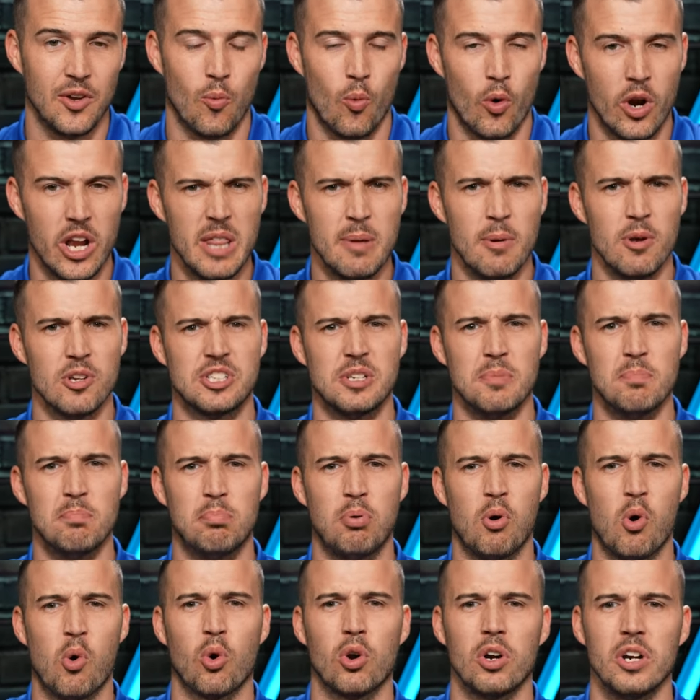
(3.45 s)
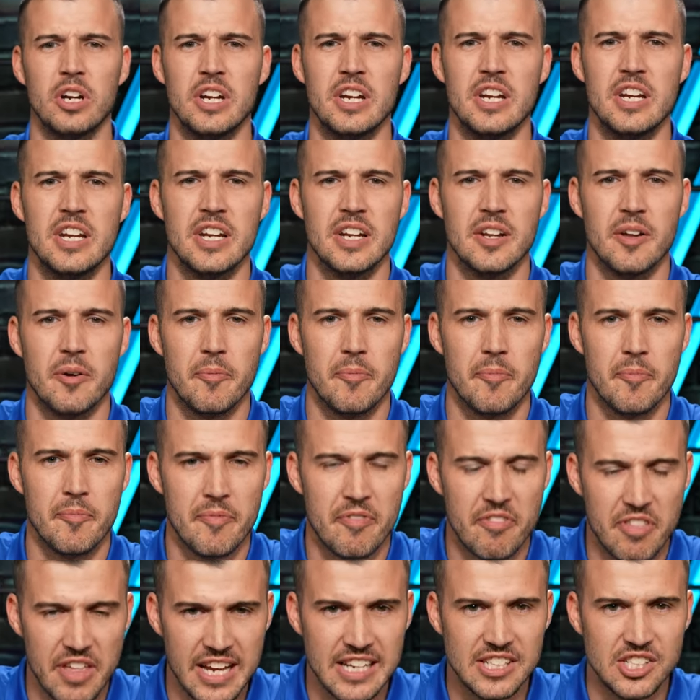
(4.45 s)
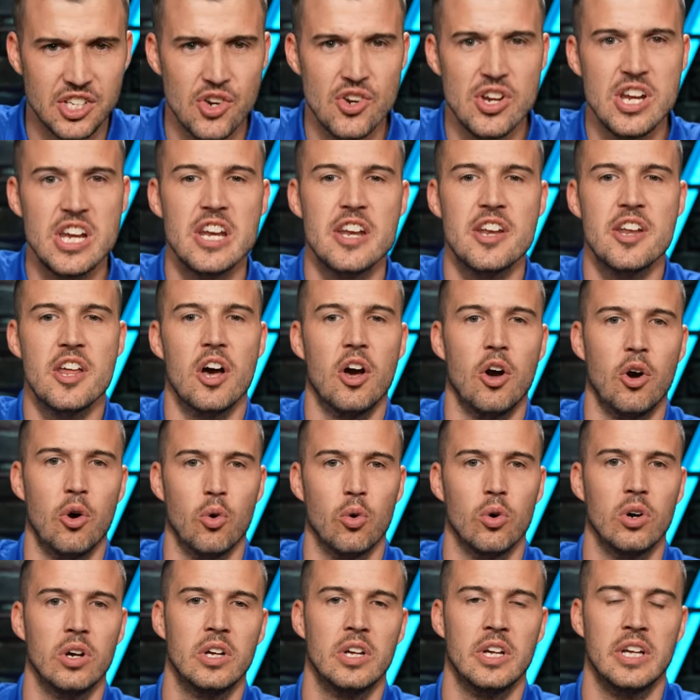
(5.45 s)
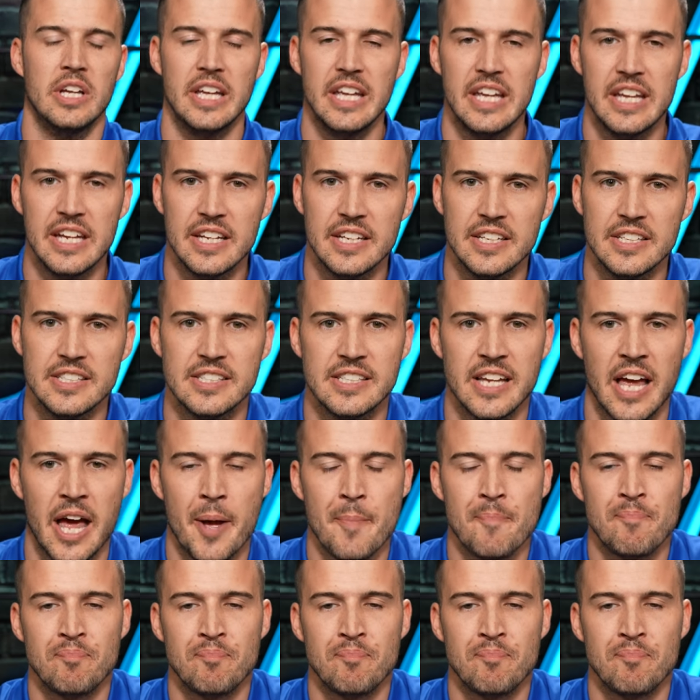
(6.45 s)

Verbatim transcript: One of the most important things you need to know is